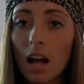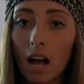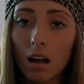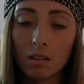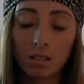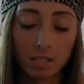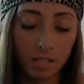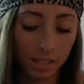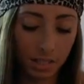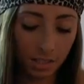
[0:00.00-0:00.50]
How
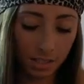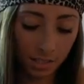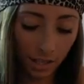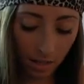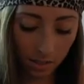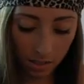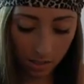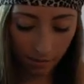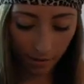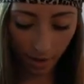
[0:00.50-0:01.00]
sick and
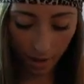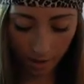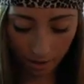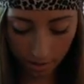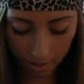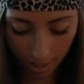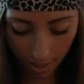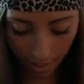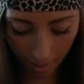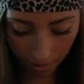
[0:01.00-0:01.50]
sexified
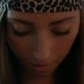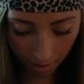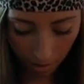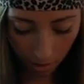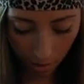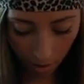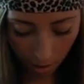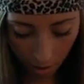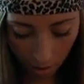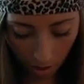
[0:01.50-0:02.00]
is that?
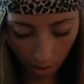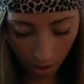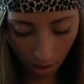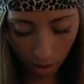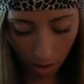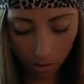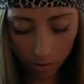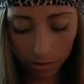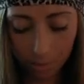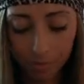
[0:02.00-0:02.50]

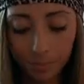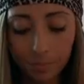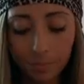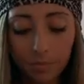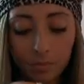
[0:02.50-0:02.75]
Um,